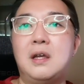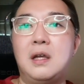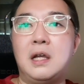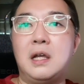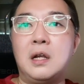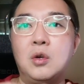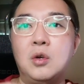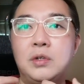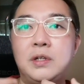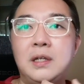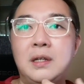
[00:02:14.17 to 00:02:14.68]

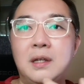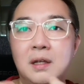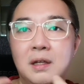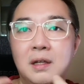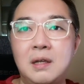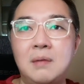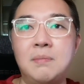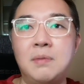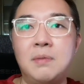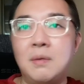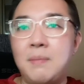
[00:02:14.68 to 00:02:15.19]
including the
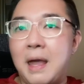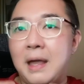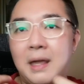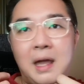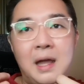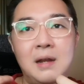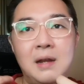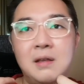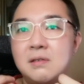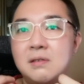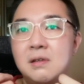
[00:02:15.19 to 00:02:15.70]
gimbal
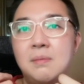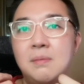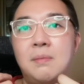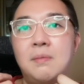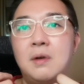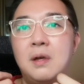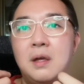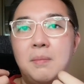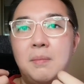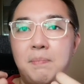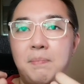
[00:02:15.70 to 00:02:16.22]
mechanism,
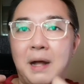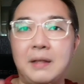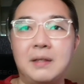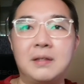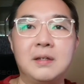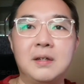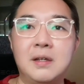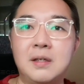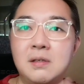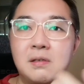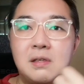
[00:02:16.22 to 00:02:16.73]

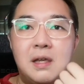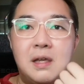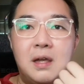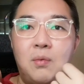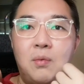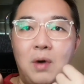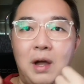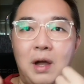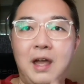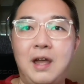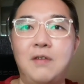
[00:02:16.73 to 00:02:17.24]
buttons,
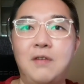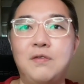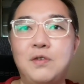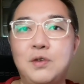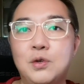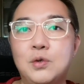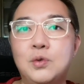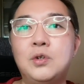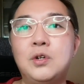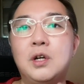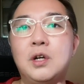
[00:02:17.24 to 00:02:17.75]
and what have
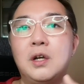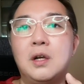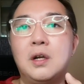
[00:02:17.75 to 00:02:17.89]
you,